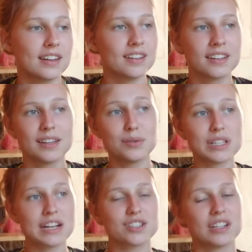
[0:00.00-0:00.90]
And it
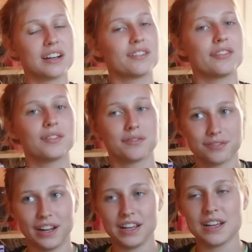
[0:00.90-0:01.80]
was actually kind of
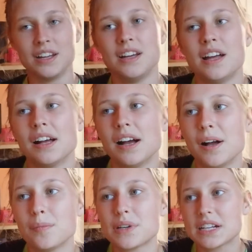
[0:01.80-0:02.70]
funny
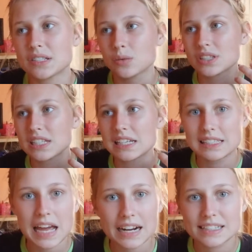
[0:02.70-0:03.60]
um, because it was the
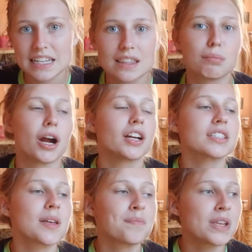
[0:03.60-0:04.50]
exact teeth
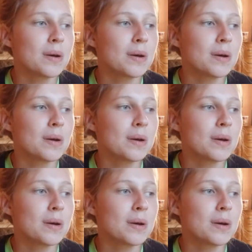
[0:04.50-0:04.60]
marks.